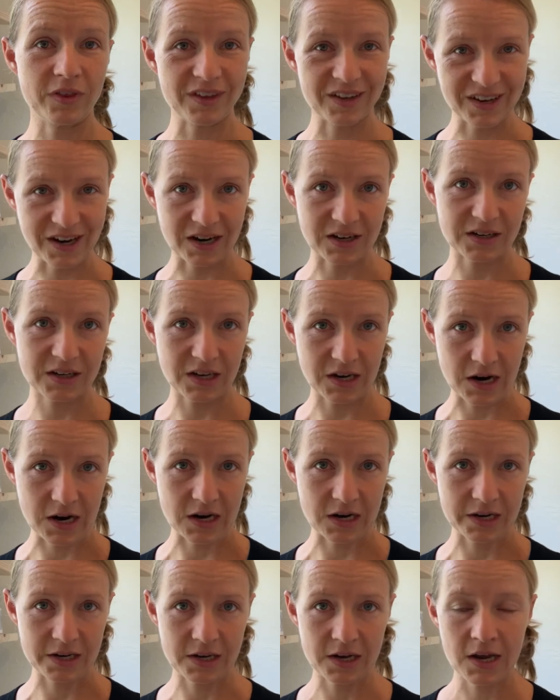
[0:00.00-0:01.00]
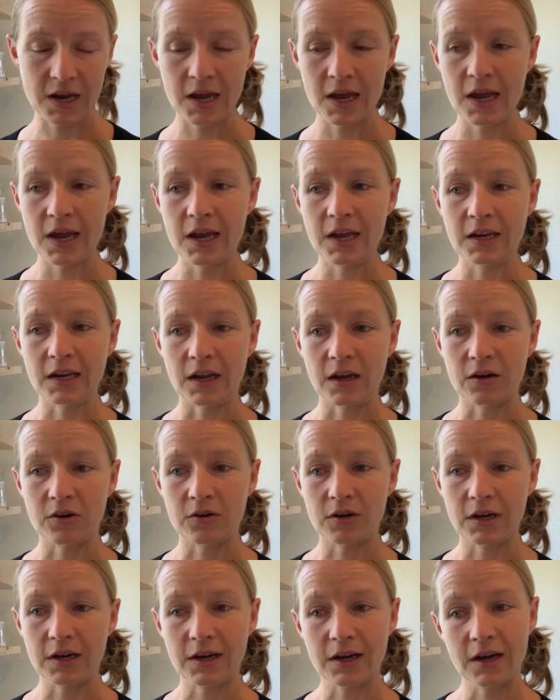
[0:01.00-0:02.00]
a gunky eye.
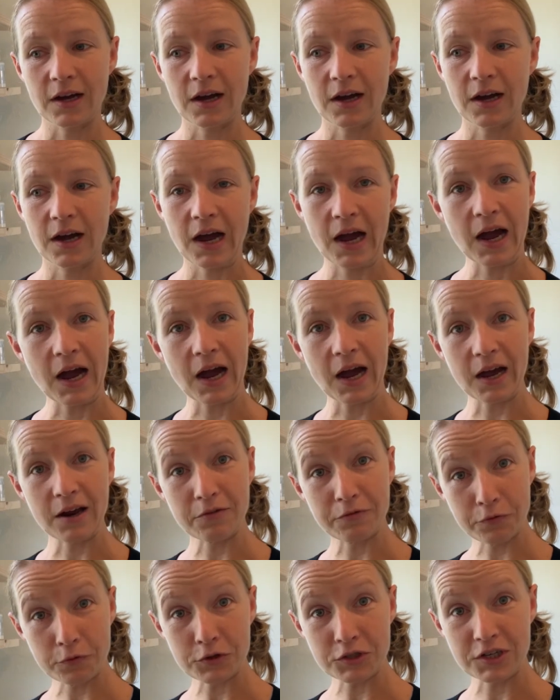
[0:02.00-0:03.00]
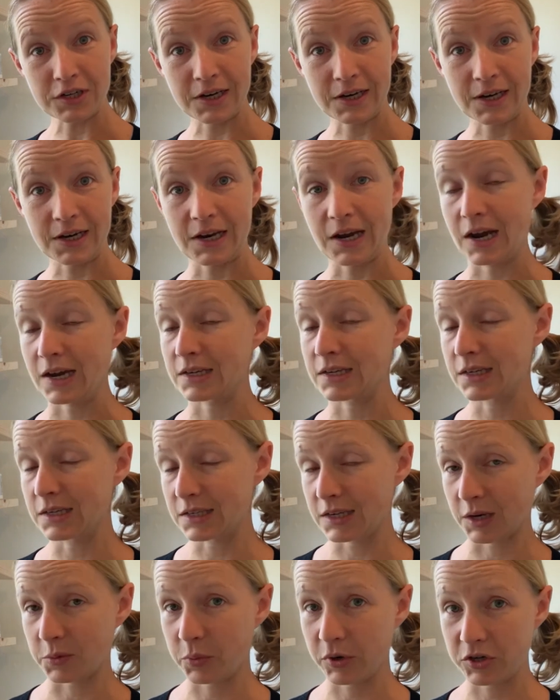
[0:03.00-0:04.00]
Now, unfortunately, I didn't
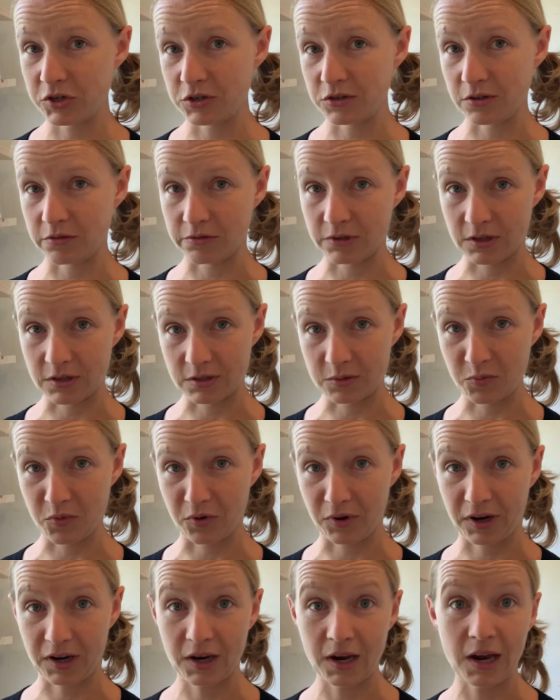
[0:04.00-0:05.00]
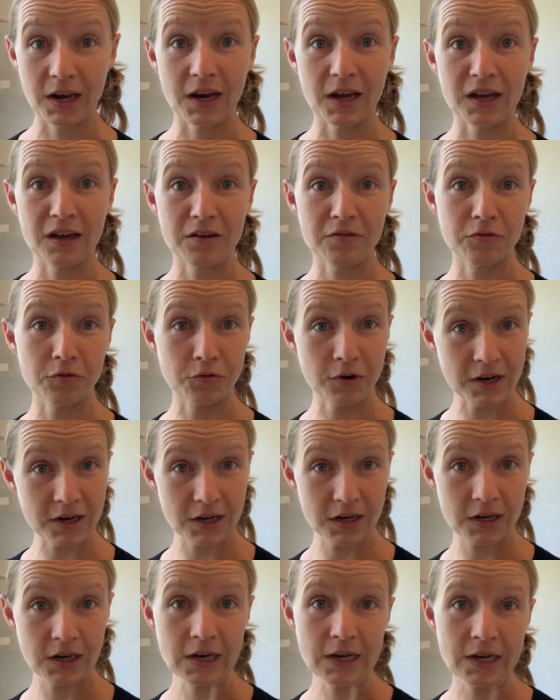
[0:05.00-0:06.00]
take pictures of it this morning, and I have
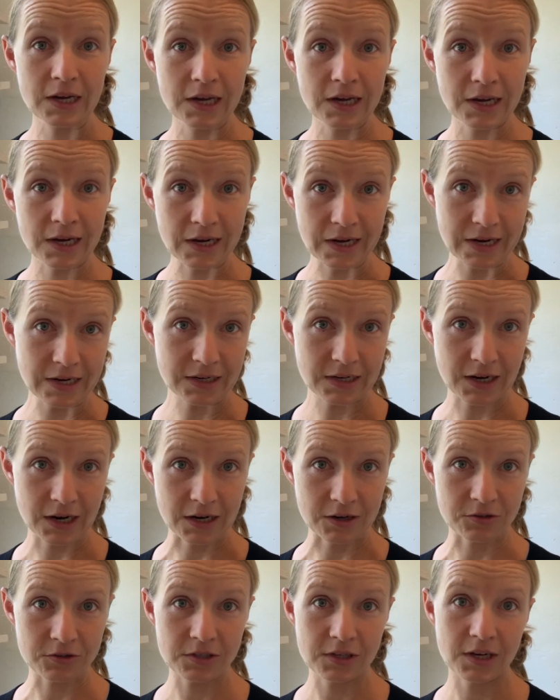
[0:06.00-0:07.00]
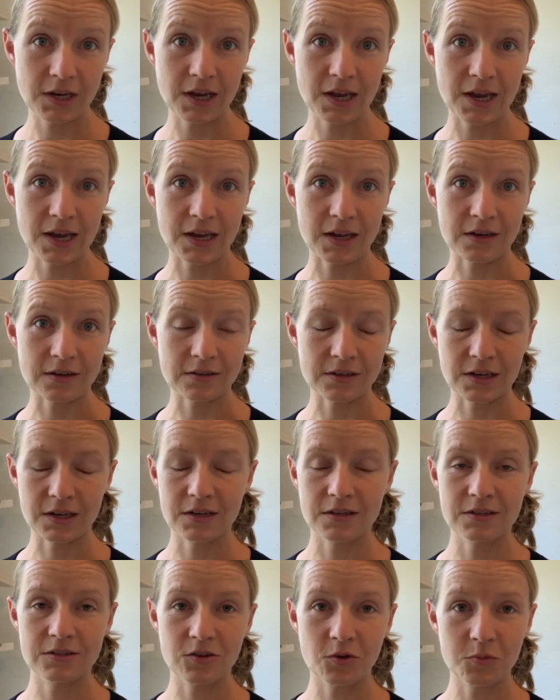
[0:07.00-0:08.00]
already cleaned it out, and it
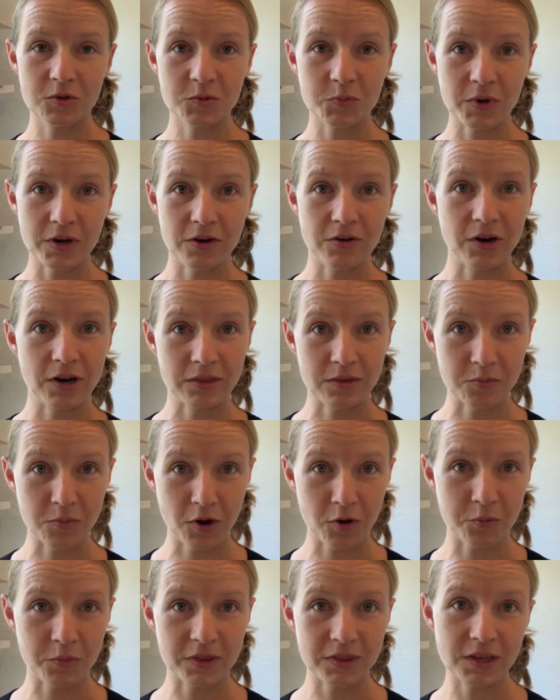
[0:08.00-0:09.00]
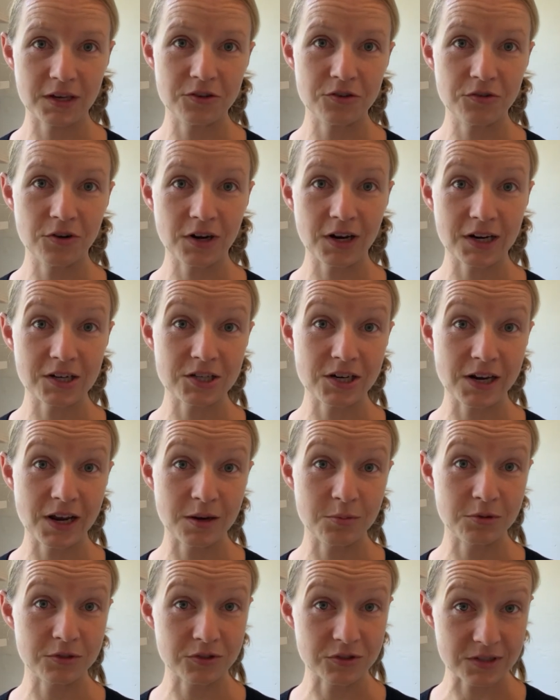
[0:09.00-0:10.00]
is so much better at the moment that you're not actually
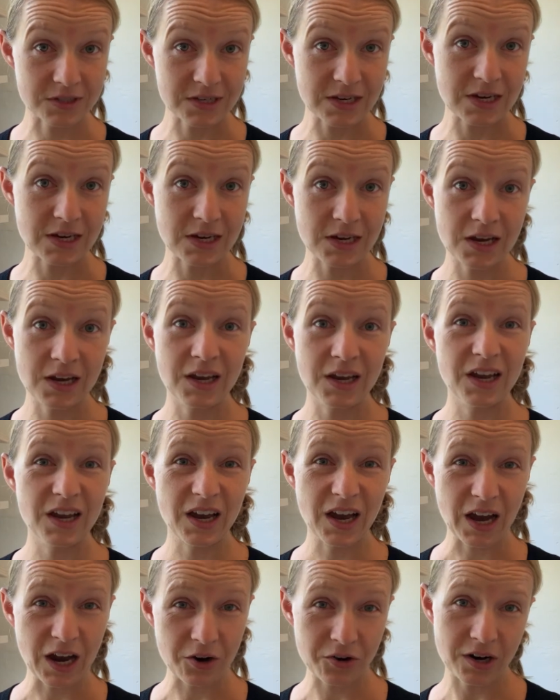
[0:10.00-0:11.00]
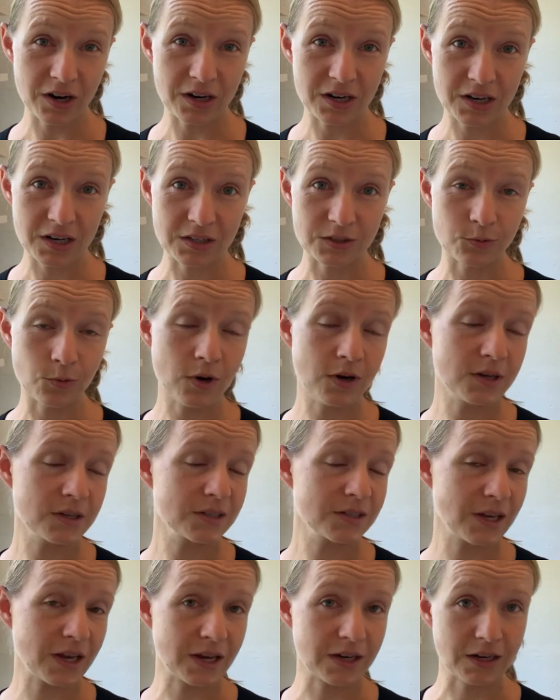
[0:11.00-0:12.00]
able to see how gunky it
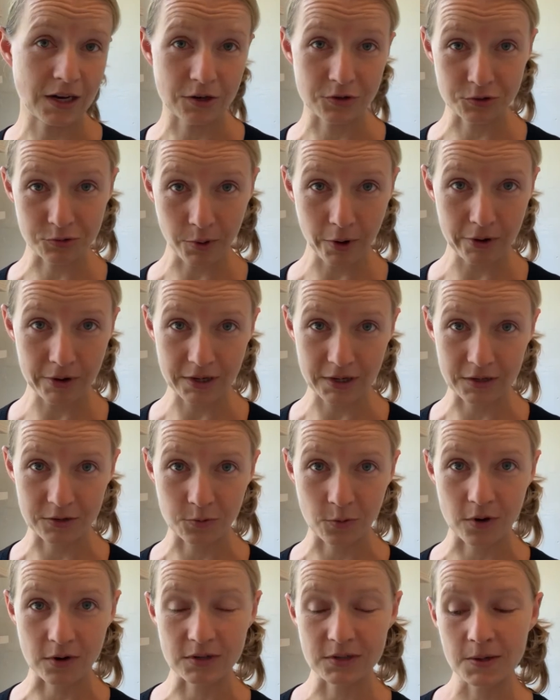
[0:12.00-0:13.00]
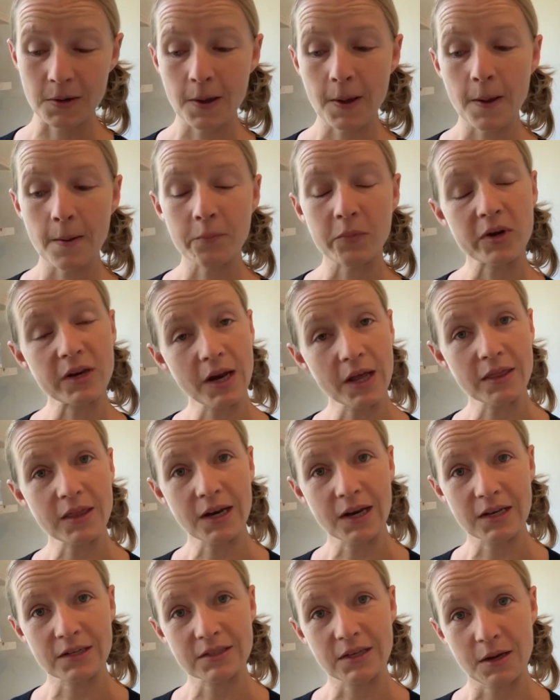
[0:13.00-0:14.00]
was and how swollen it was. But
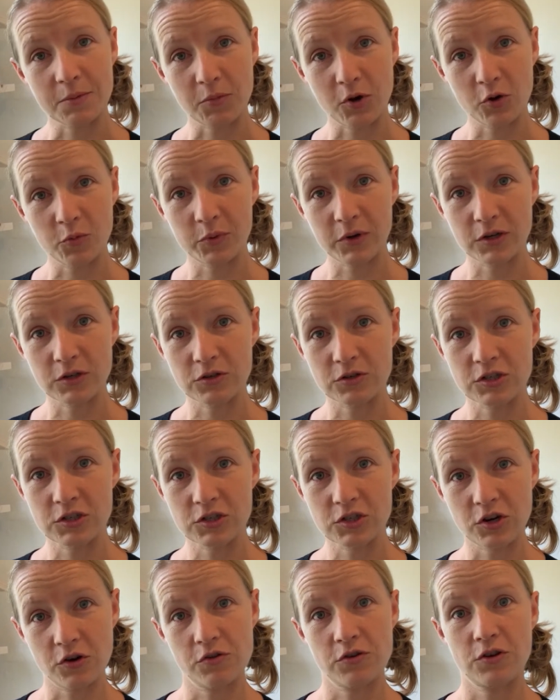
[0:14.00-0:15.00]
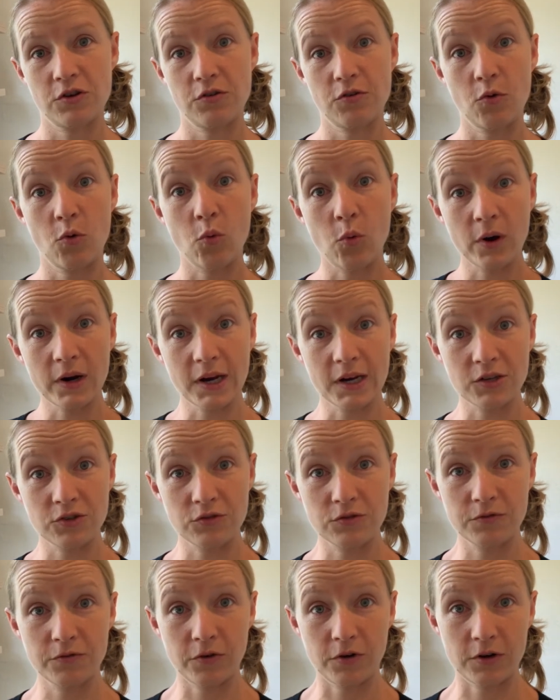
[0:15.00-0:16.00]
nonetheless, I'm hoping to just show you what I
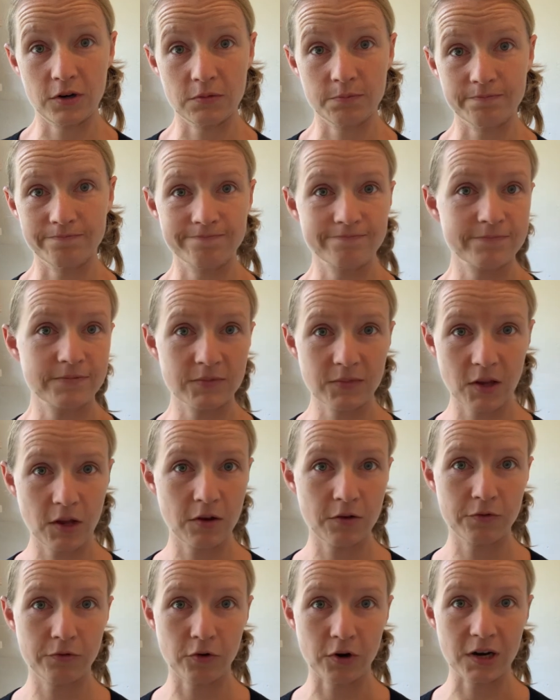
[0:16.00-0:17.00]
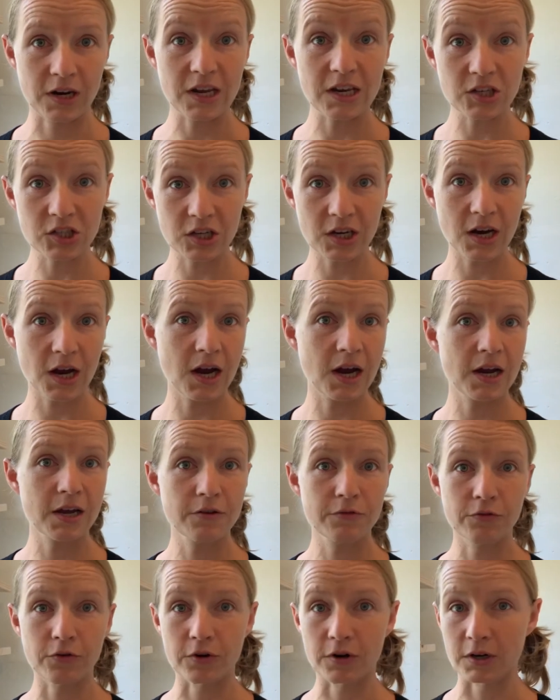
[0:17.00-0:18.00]
do for an itchy
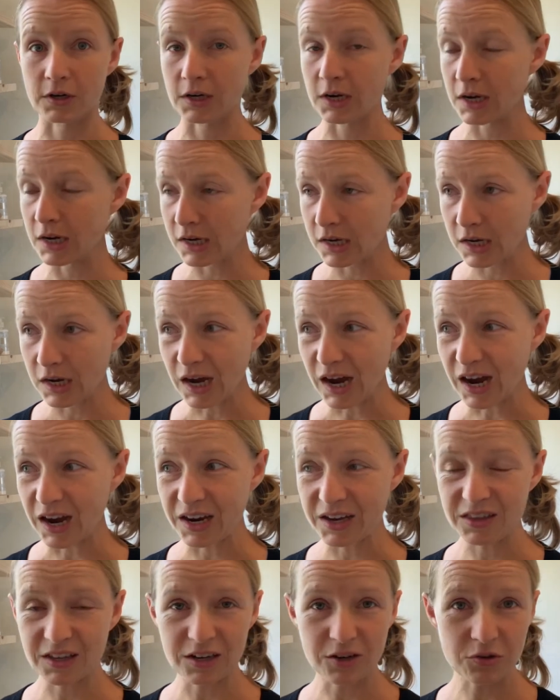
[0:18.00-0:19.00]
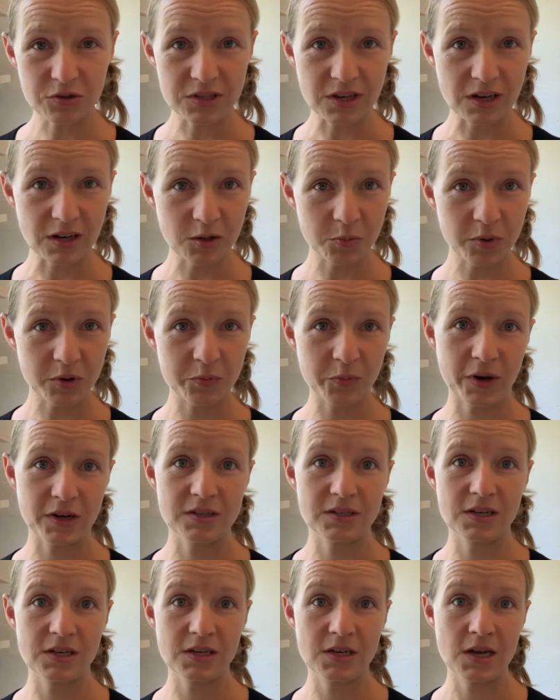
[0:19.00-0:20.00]
eye, for an eye that looks a little bit
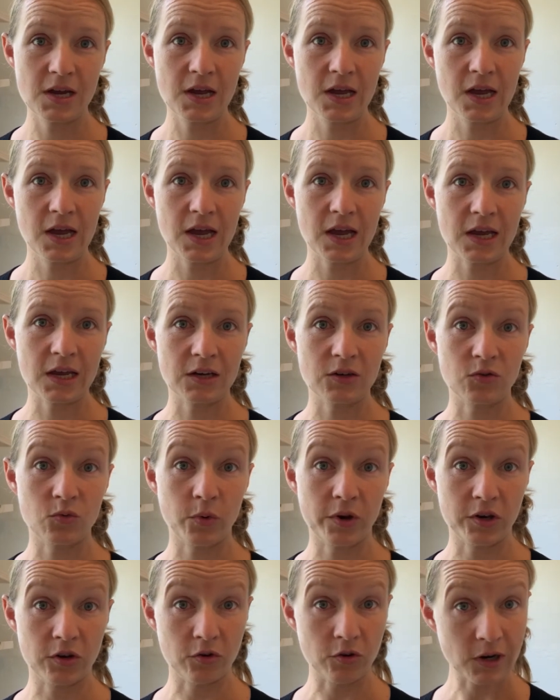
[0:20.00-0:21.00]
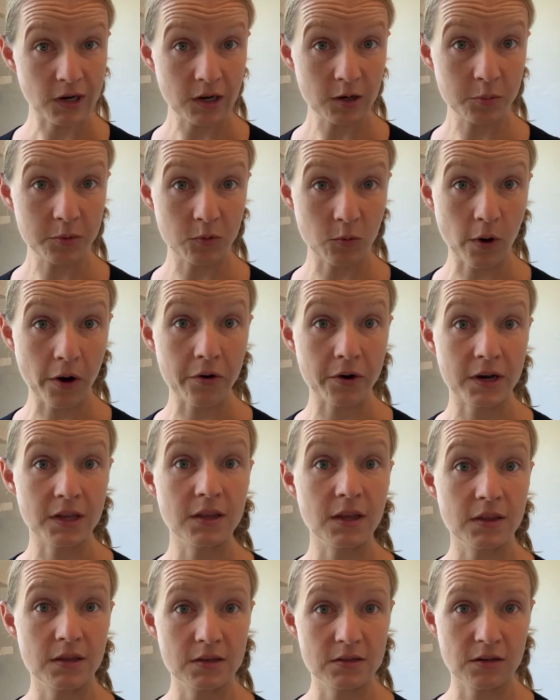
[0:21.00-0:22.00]
pussy, and when you're a little bit worried
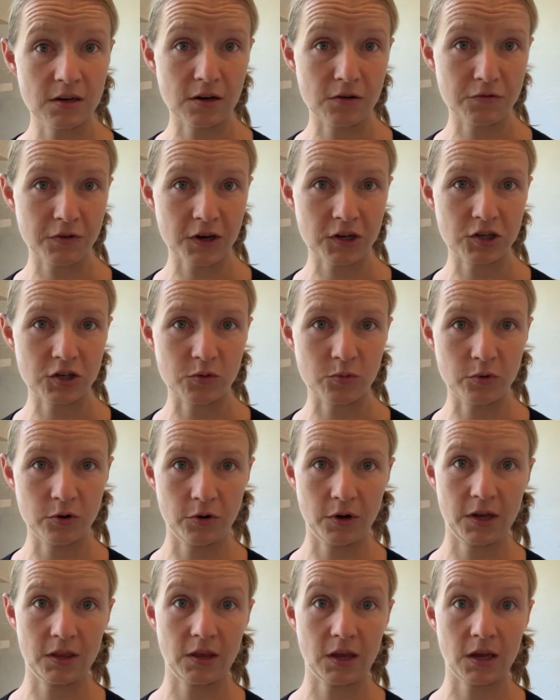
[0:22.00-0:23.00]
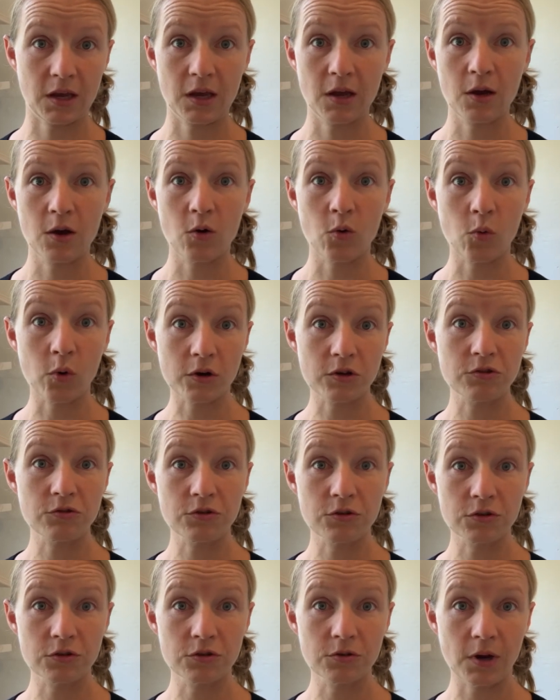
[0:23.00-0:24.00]
that there's an infection brewing there, what you
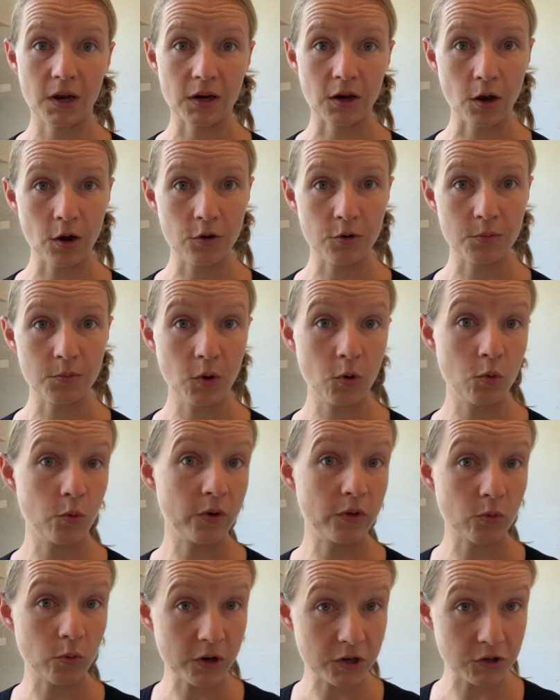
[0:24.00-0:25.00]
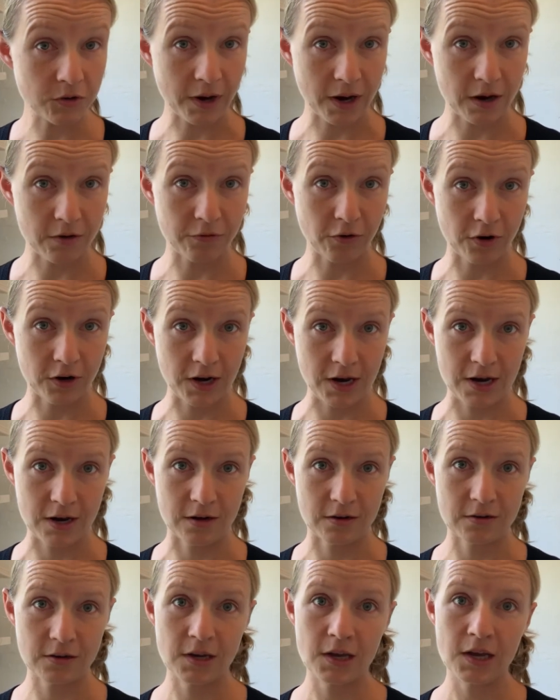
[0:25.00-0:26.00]
could do at home with what you have on hand